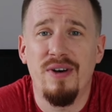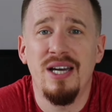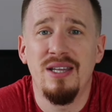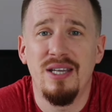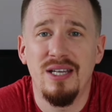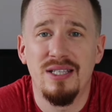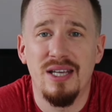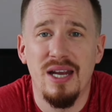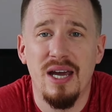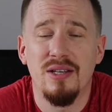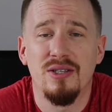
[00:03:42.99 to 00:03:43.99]
via the
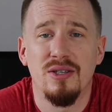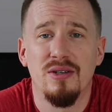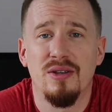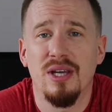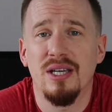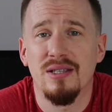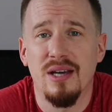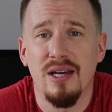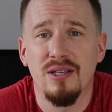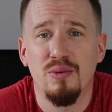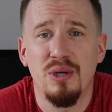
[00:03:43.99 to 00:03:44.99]
internet to things
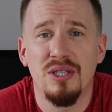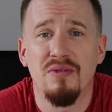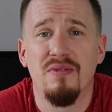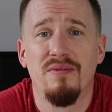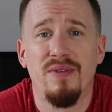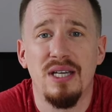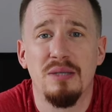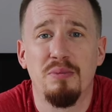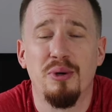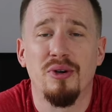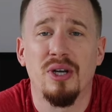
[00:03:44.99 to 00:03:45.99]
like Twitter and
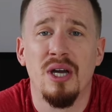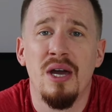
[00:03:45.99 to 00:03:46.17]
Facebook,